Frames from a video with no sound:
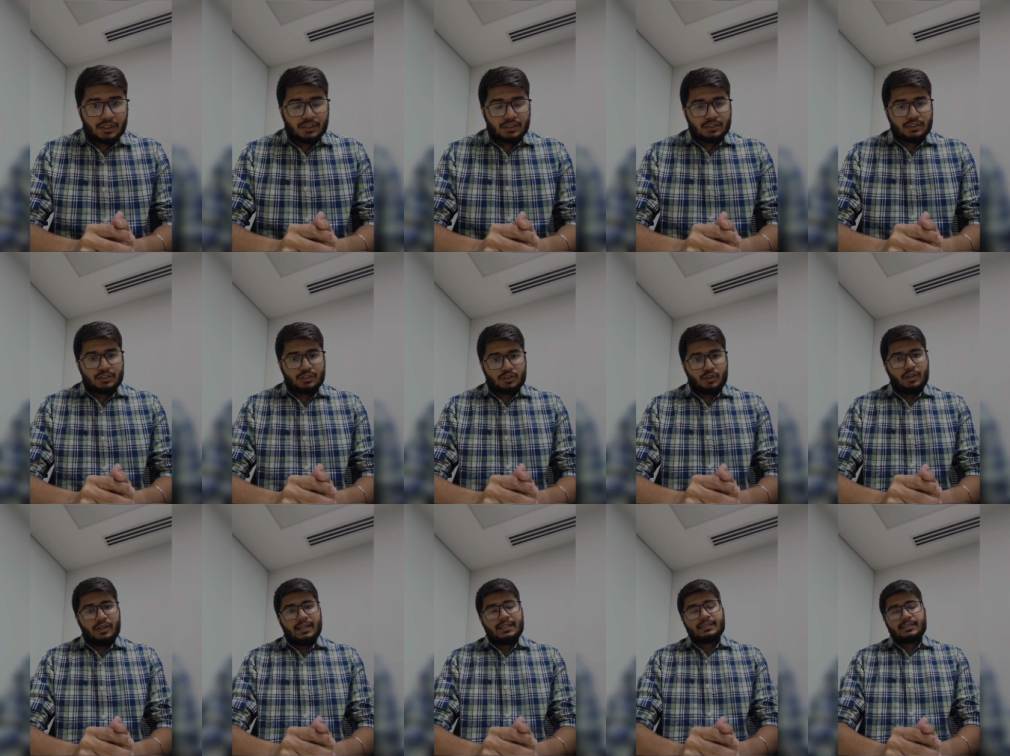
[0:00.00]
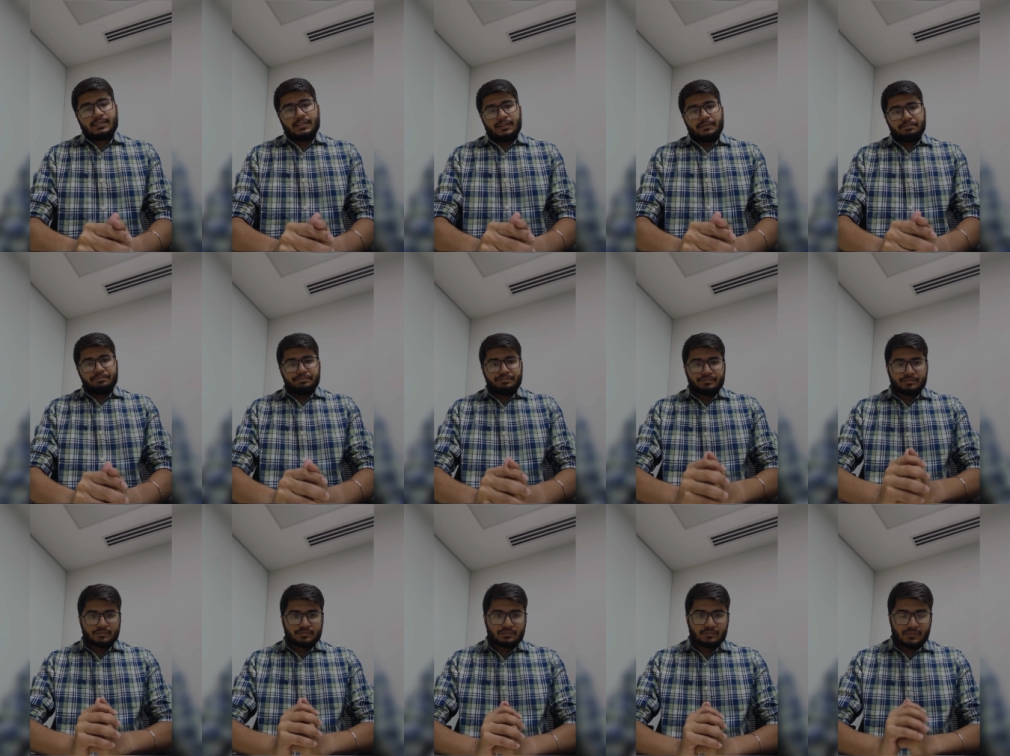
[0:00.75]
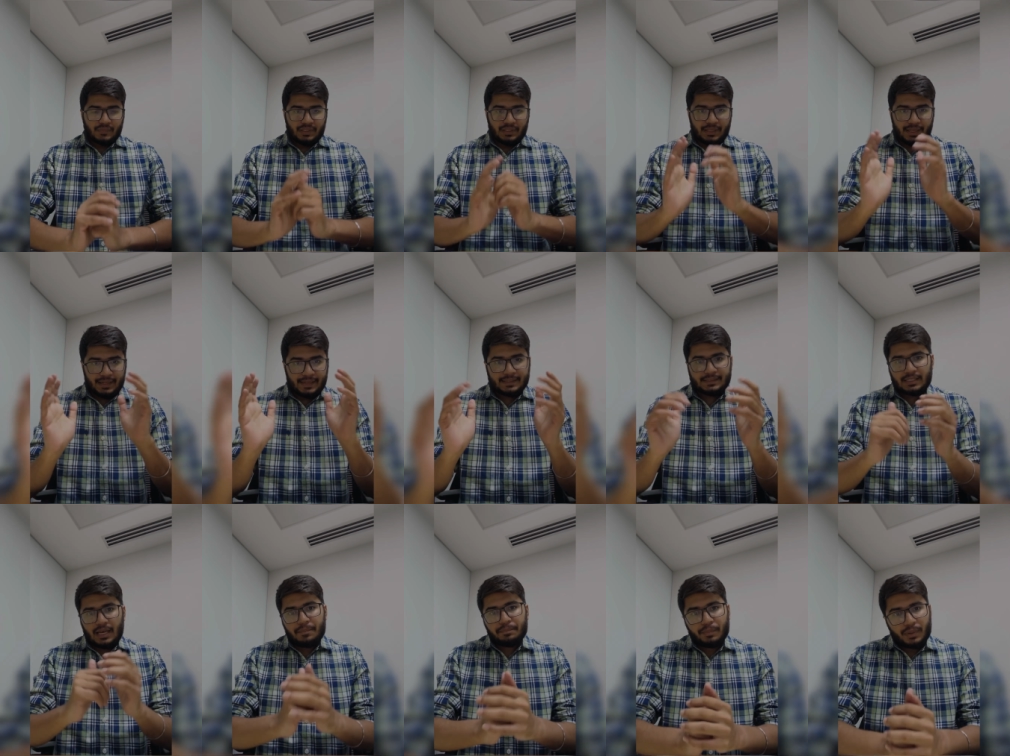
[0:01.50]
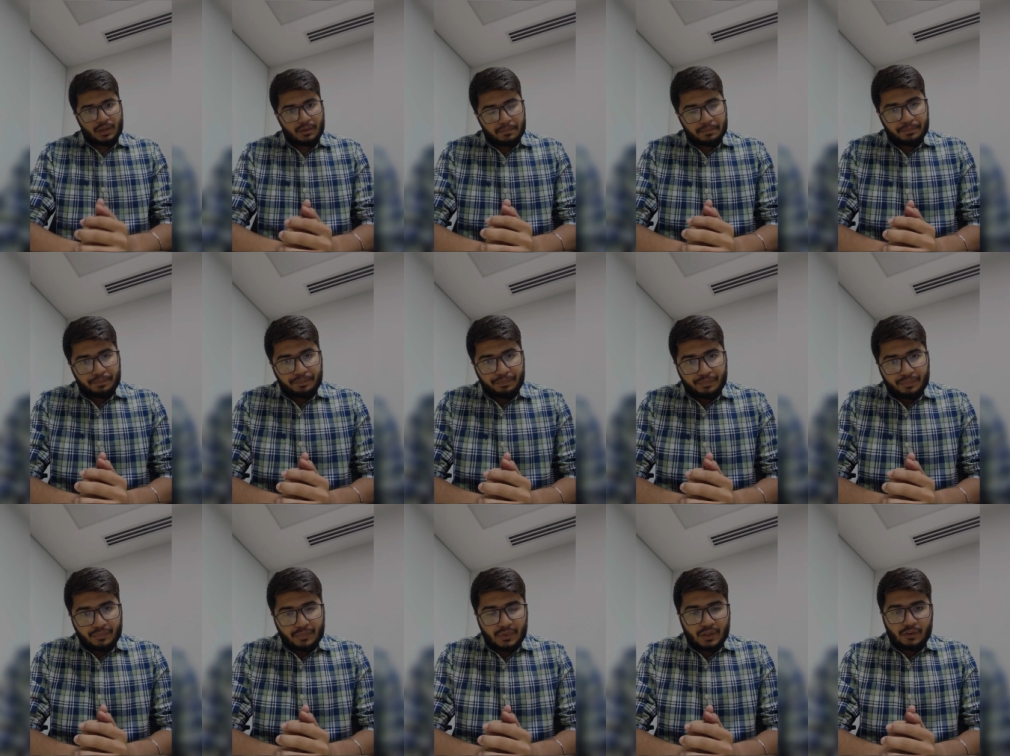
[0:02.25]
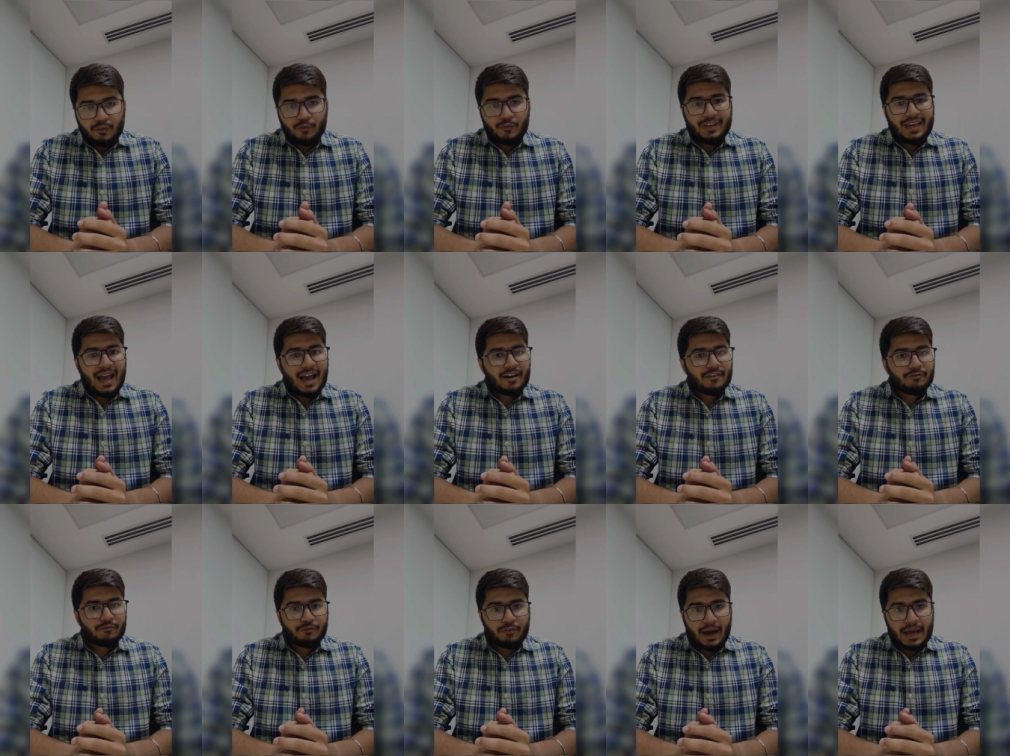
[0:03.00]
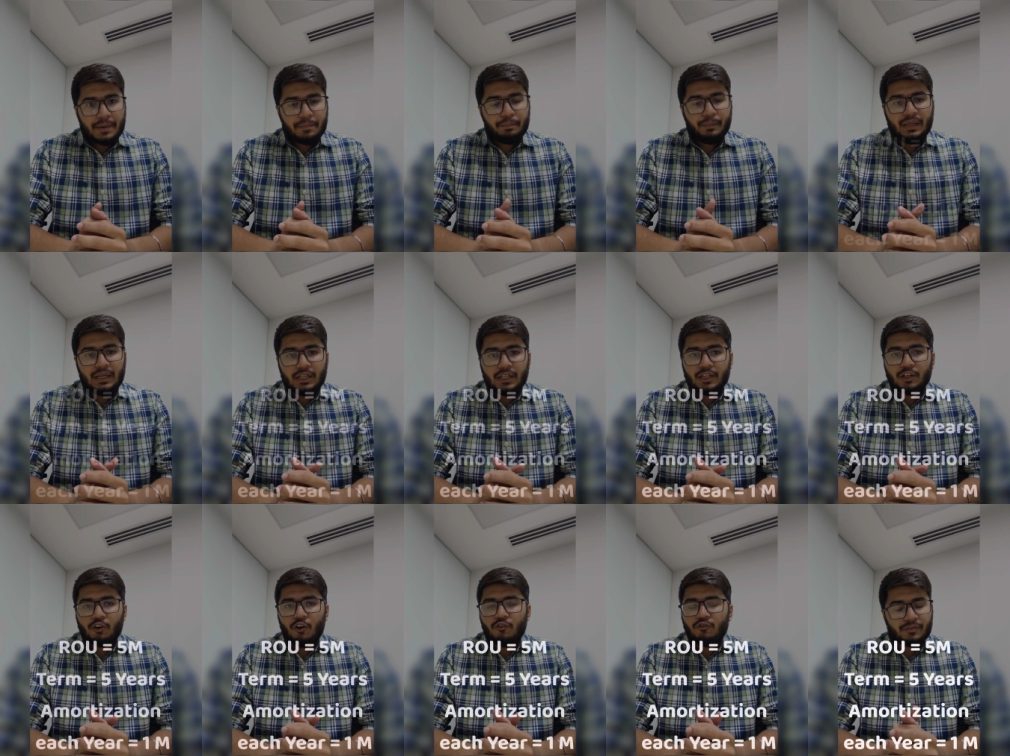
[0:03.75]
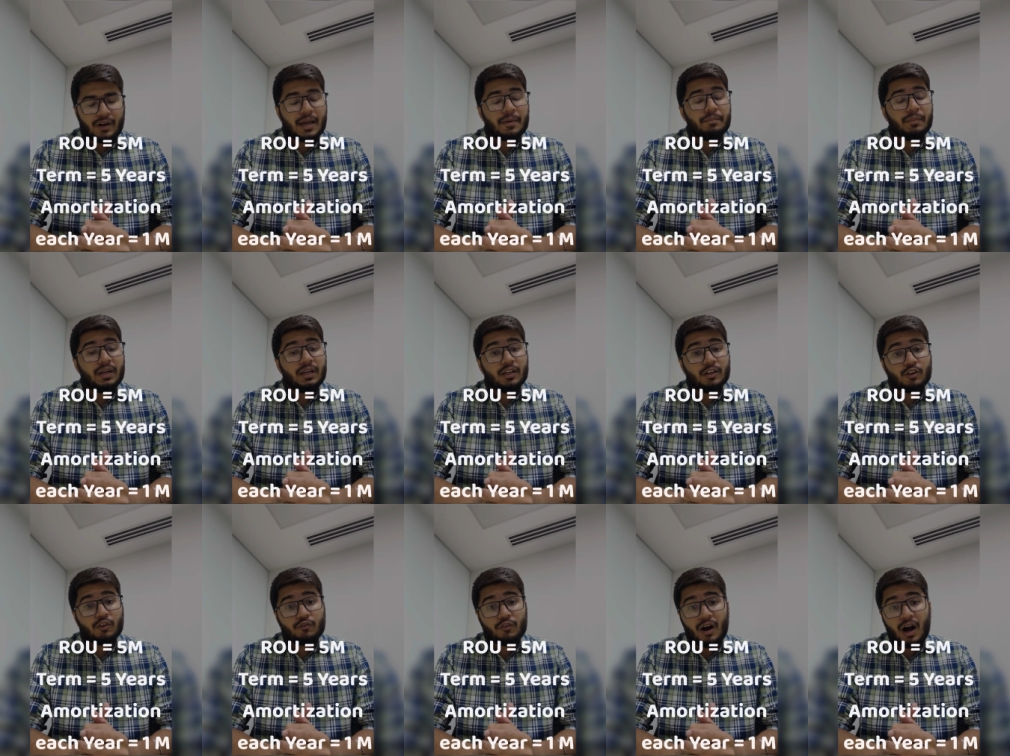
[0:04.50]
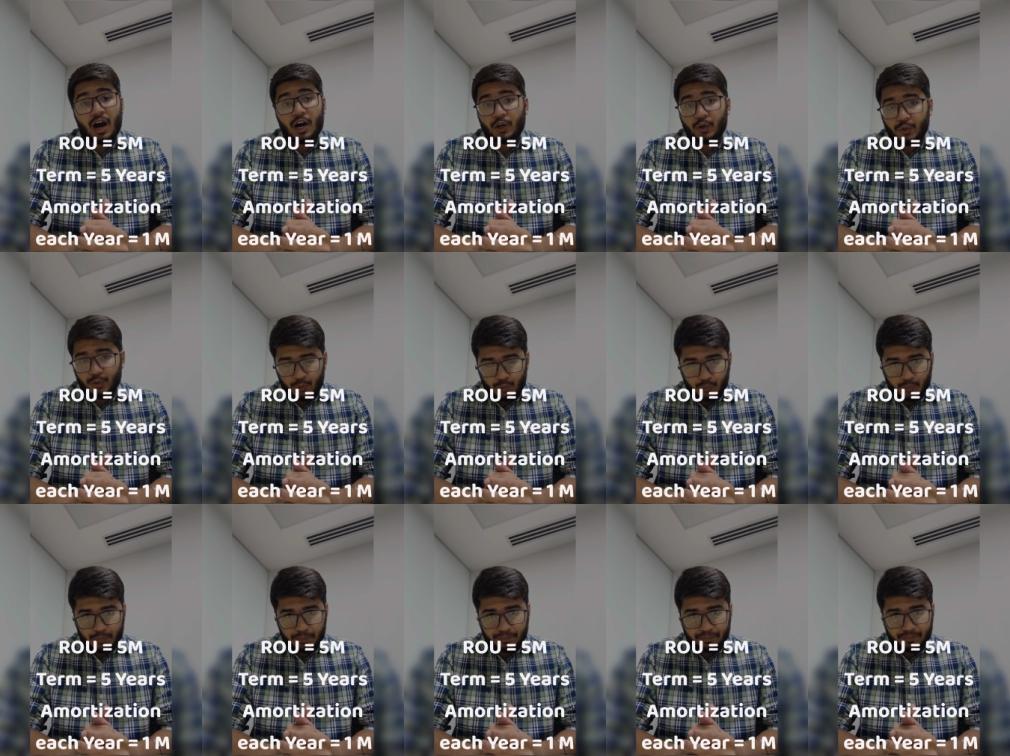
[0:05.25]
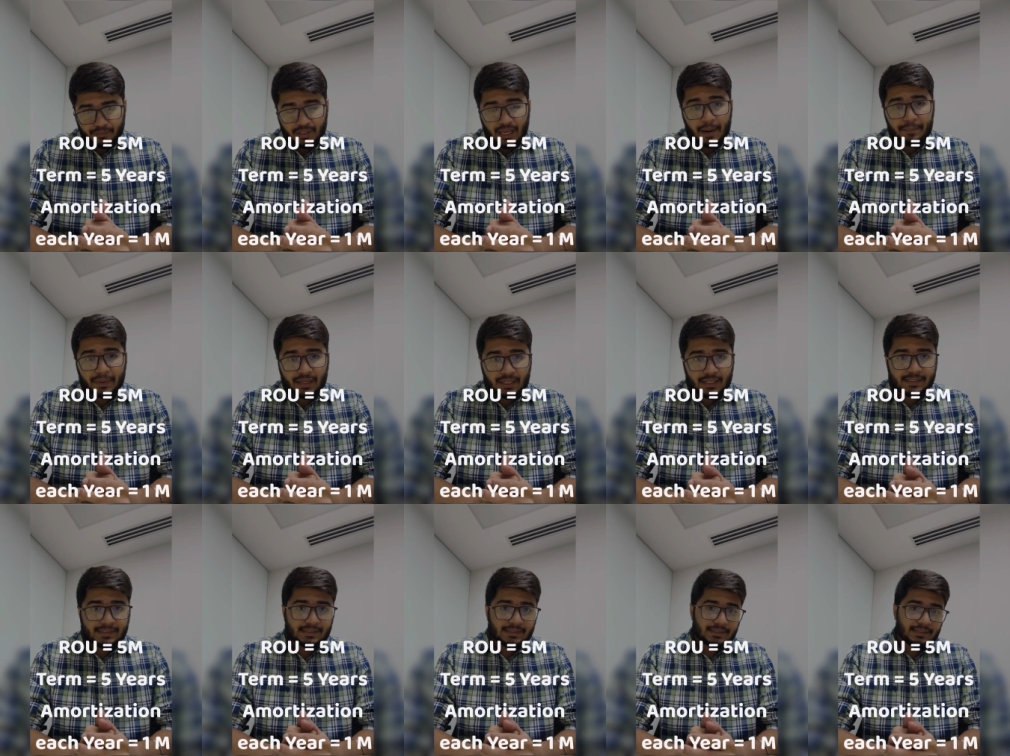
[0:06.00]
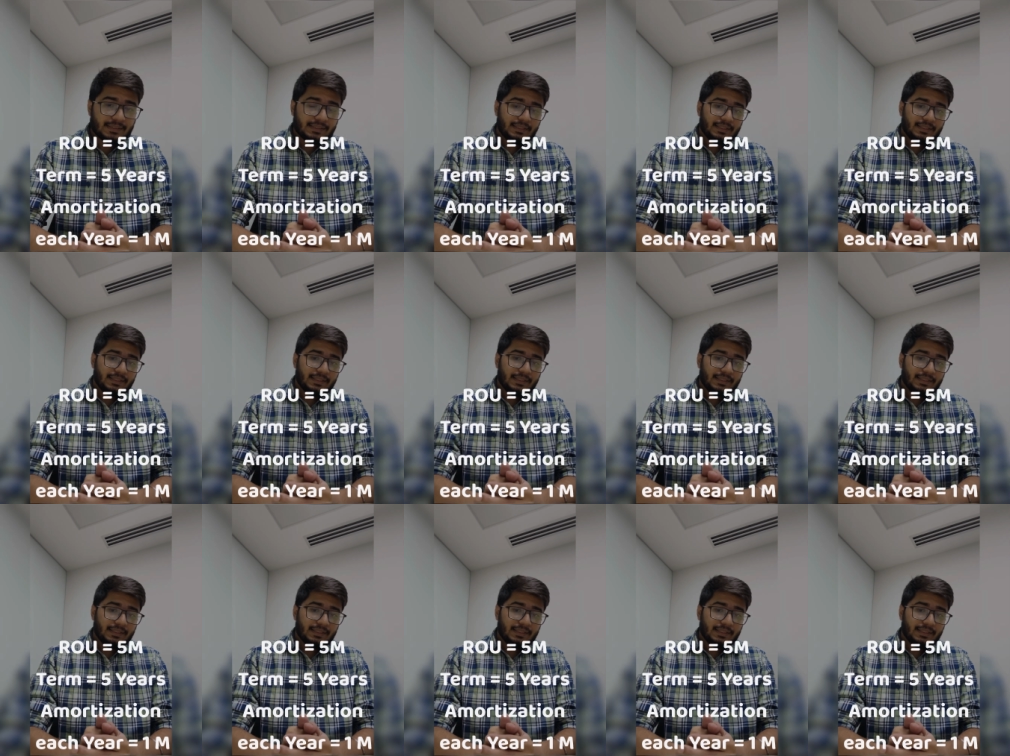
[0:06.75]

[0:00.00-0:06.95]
So let's say an example, we have 5 million of ROU capitalized